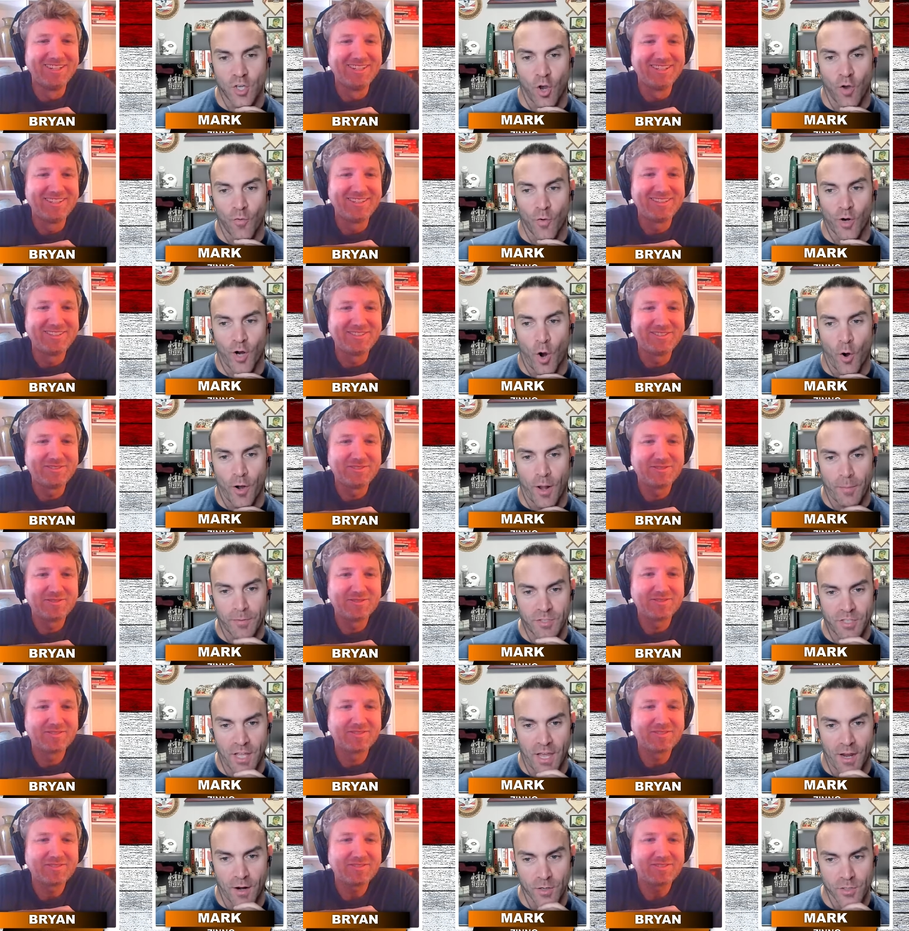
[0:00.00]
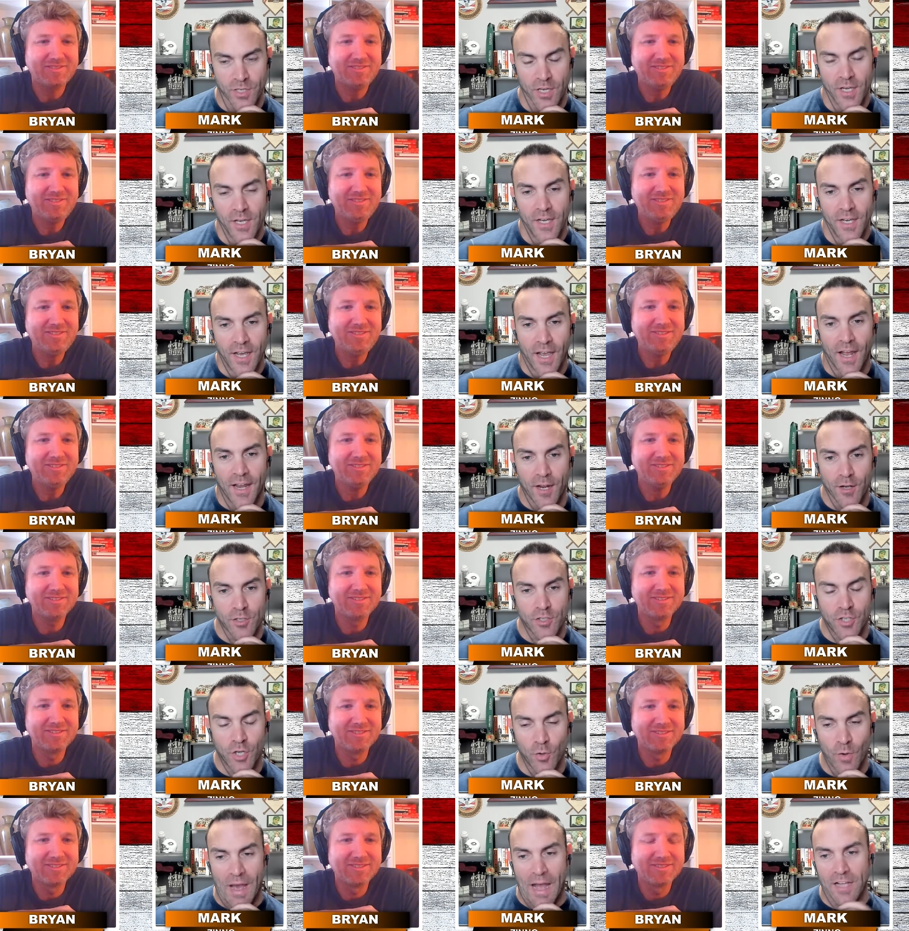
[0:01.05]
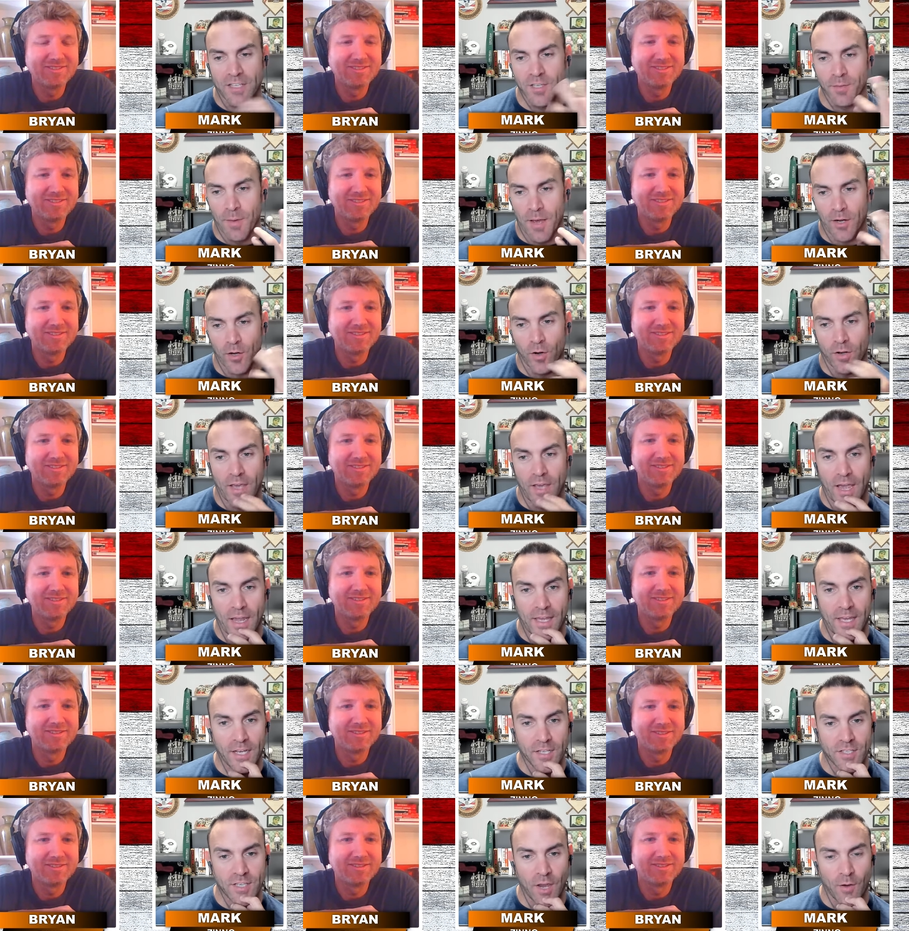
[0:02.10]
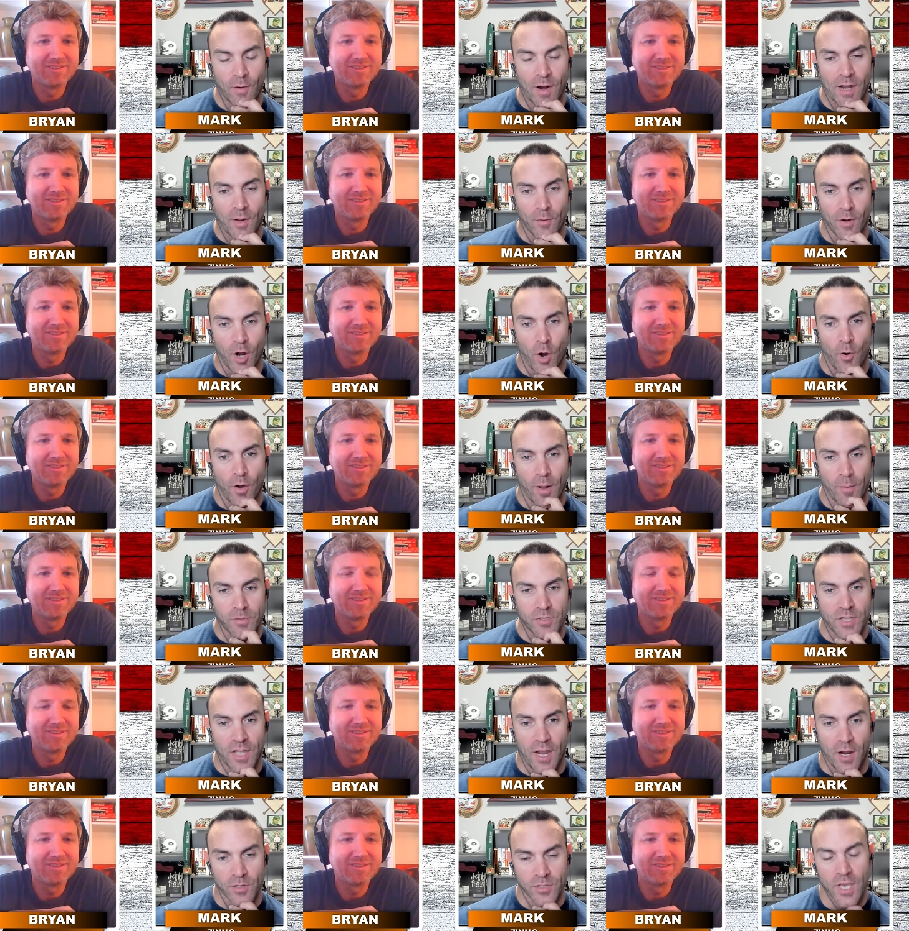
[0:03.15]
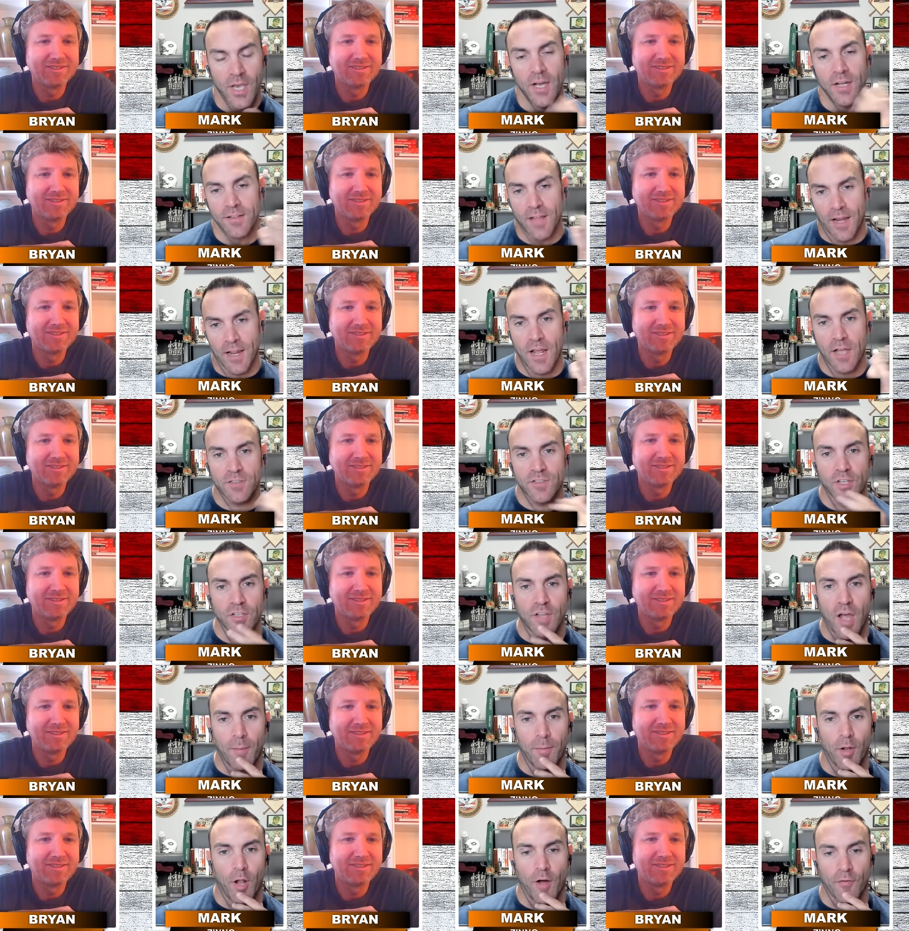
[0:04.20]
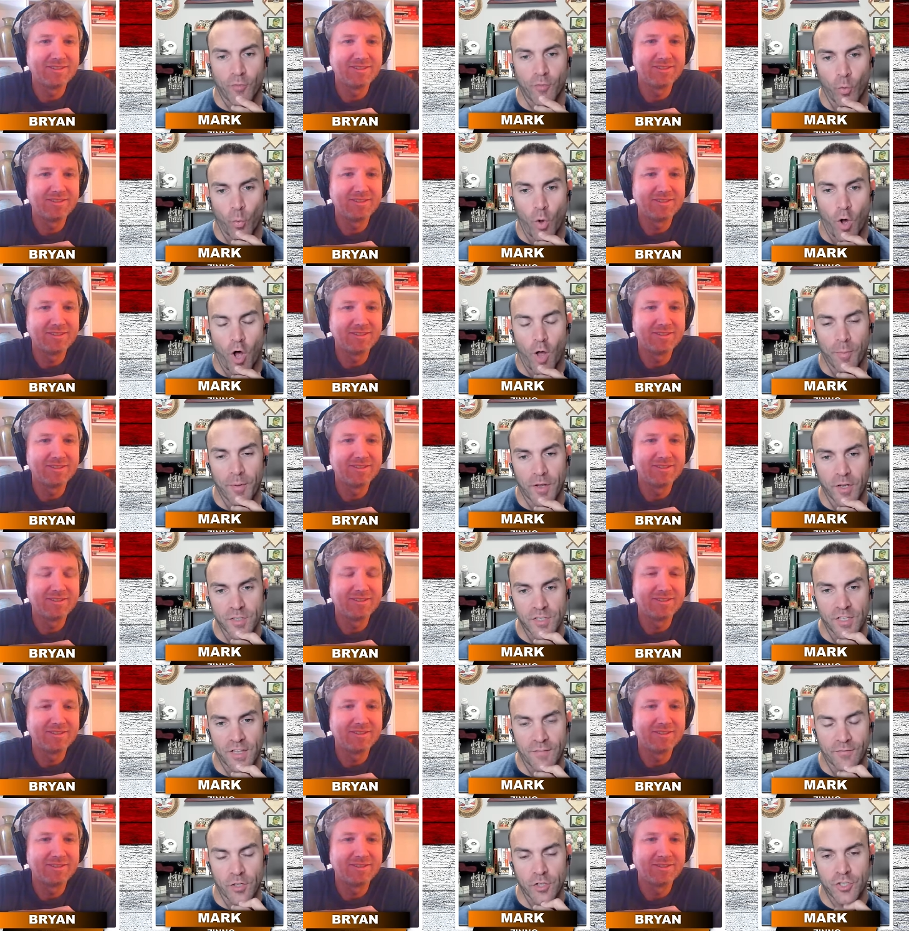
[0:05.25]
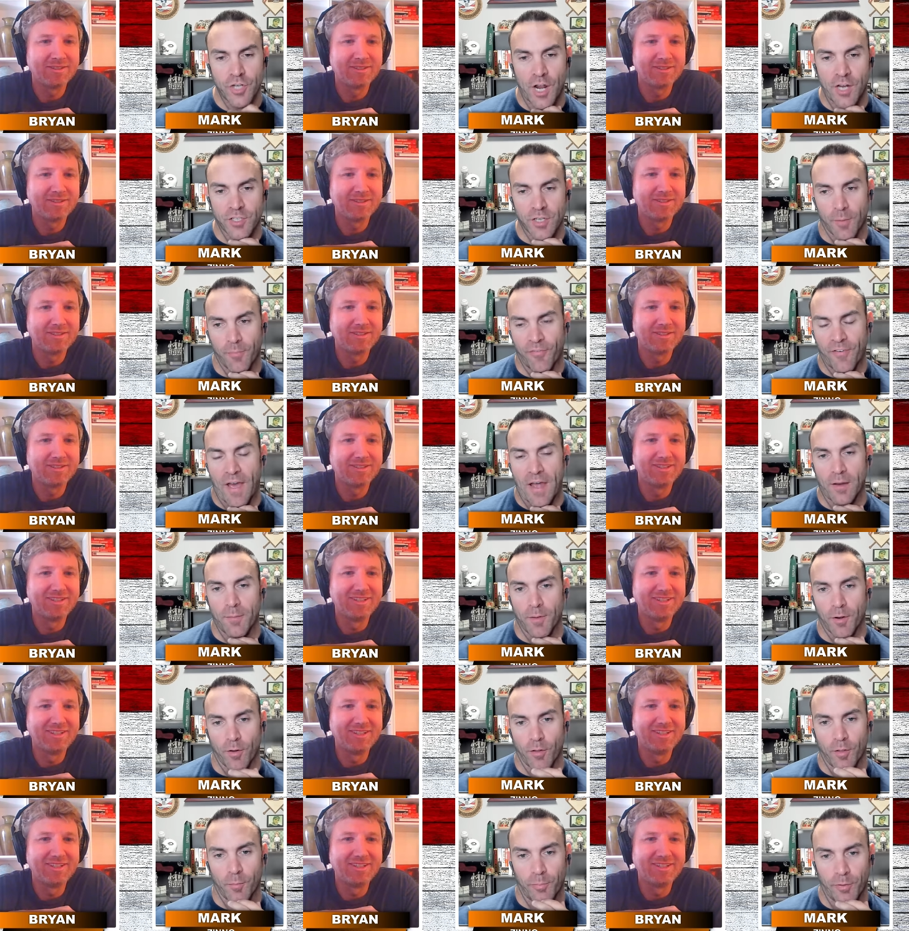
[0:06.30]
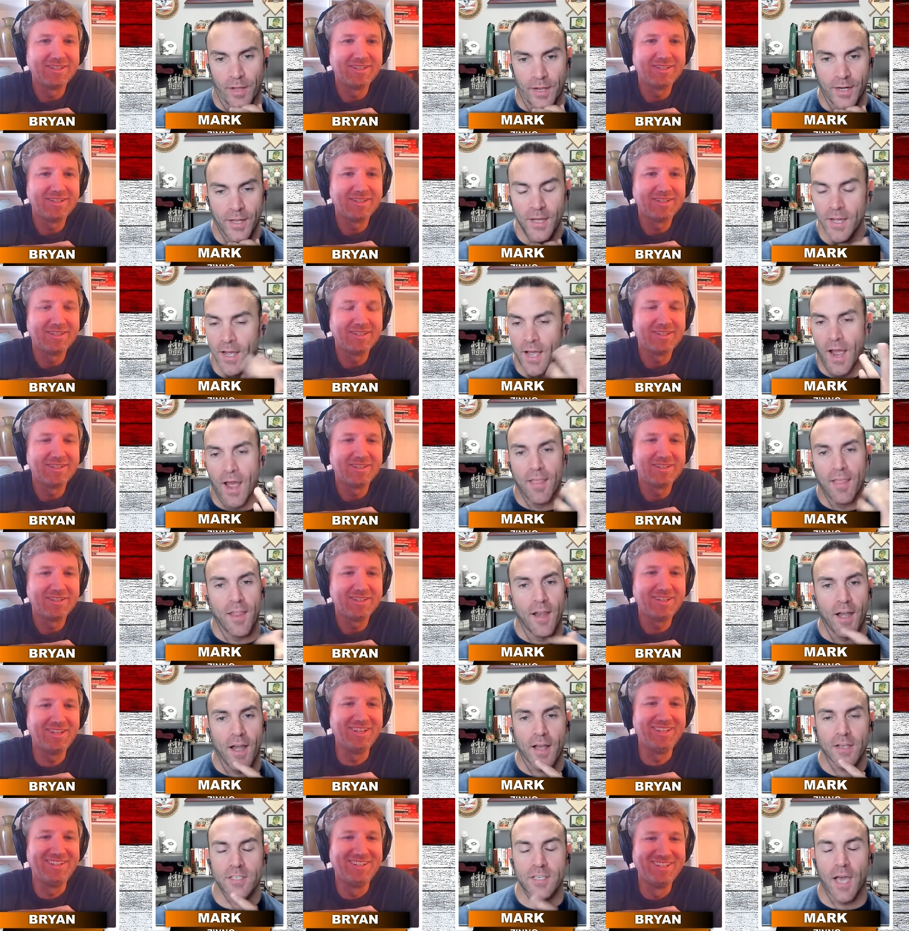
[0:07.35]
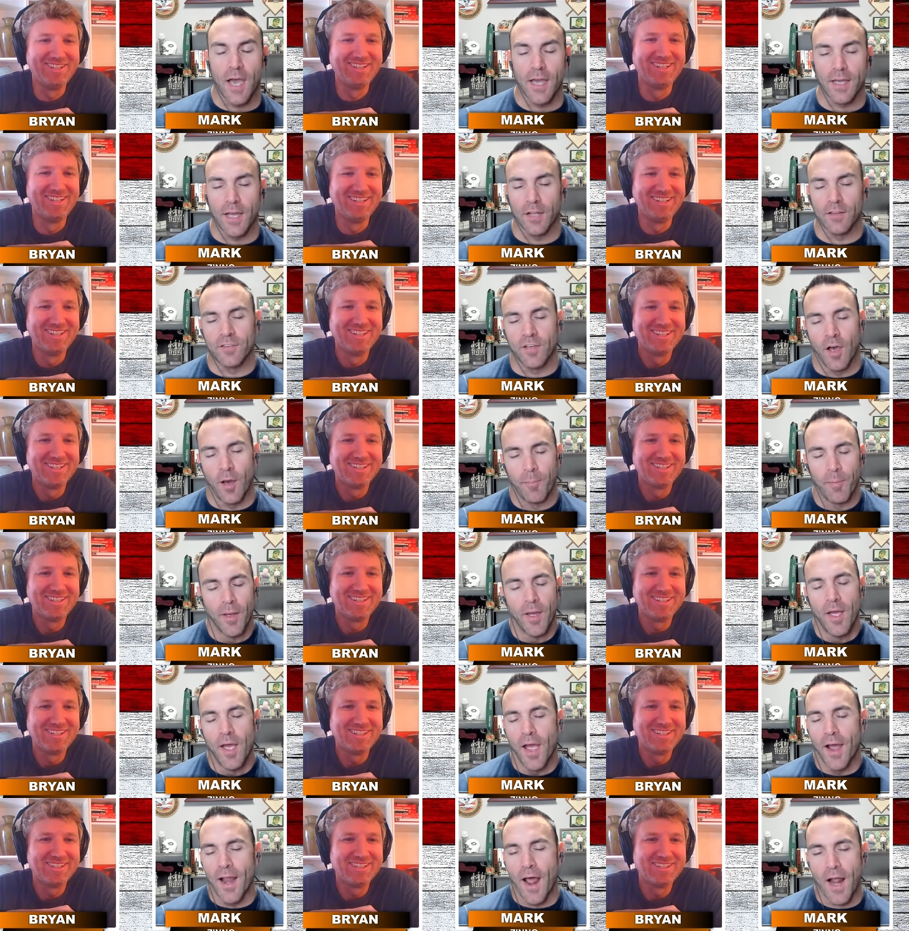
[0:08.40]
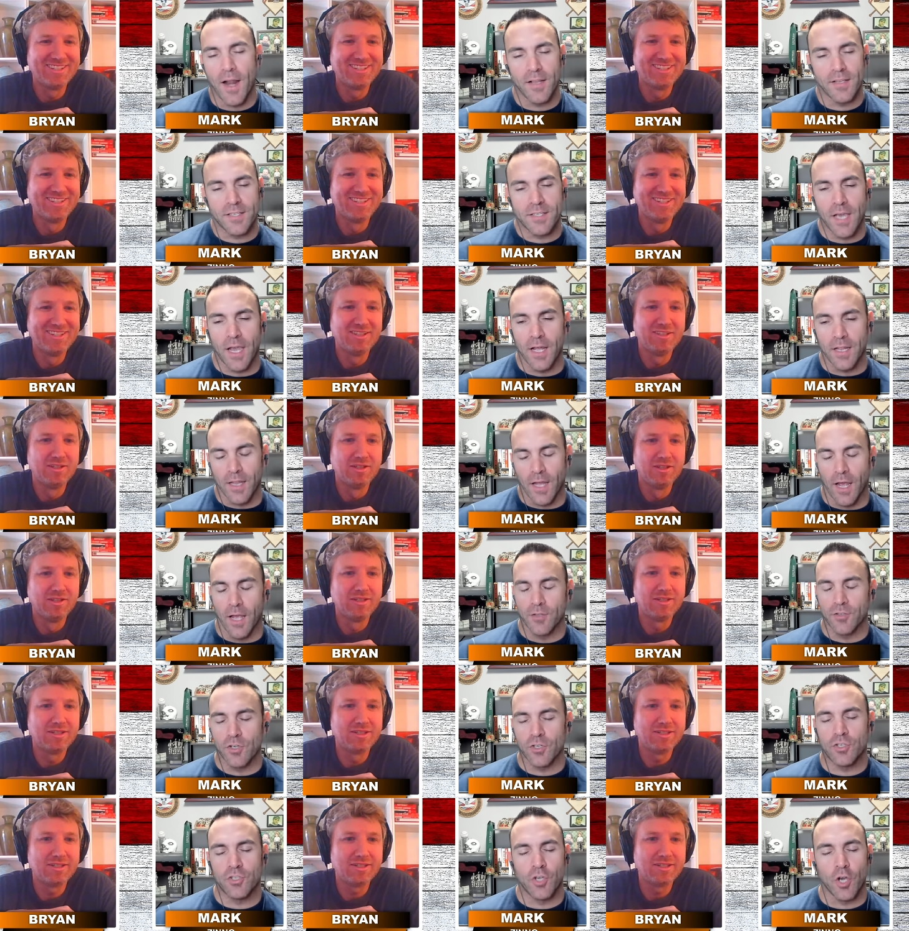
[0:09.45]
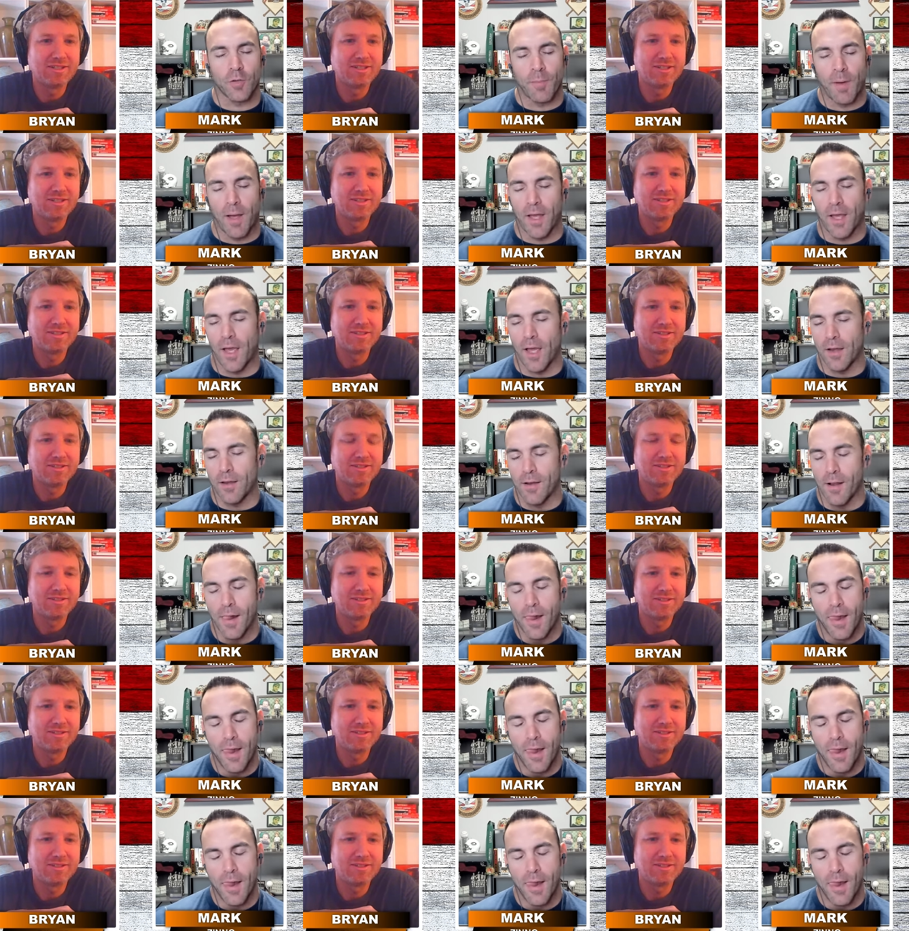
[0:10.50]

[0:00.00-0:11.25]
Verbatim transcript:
Speaker 1: over, we're going upstairs. And there's two outs. I'm like, okay, kids, get ready. We're going upstairs. Then he hits the double off the wall because he left the change up fat in the middle of the plate. And then the next guy gets up. And I didn't say anything. I just shook my head.